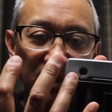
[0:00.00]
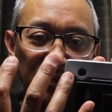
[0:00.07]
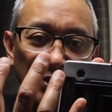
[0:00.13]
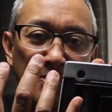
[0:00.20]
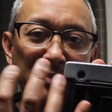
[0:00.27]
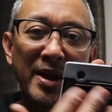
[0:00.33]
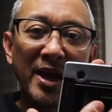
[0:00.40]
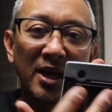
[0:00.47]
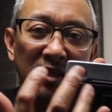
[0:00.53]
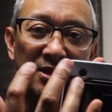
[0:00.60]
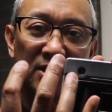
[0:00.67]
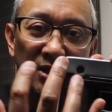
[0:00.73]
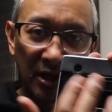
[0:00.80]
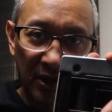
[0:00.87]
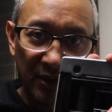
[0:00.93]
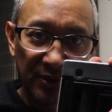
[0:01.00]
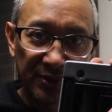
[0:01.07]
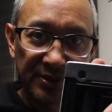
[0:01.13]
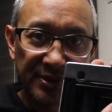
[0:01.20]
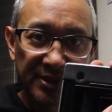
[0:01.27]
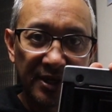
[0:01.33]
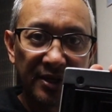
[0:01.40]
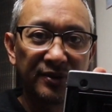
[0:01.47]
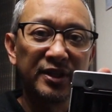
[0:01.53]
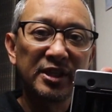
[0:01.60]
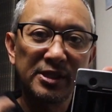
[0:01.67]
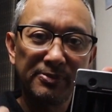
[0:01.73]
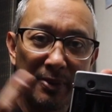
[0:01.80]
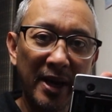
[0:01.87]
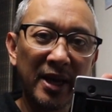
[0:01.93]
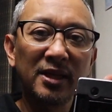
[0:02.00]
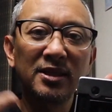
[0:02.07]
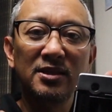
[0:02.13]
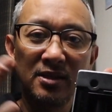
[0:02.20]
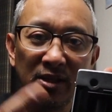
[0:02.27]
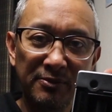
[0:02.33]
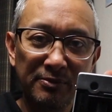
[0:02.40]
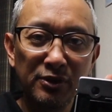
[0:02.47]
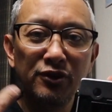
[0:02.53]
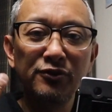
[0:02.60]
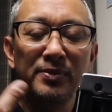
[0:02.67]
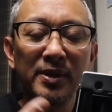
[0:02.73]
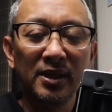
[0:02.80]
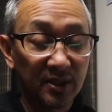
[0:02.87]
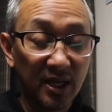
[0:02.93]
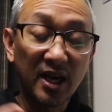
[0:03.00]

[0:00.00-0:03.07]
remained closed despite the movement.